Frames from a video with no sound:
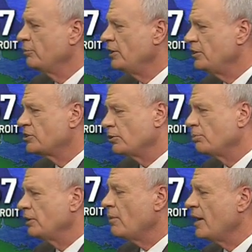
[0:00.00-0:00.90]
To be still
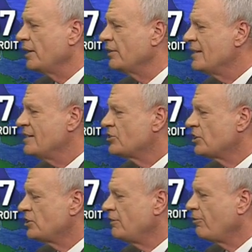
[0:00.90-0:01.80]
mild,
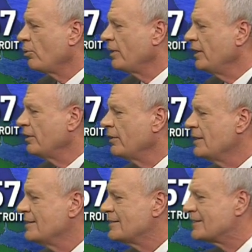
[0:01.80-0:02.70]
64 here,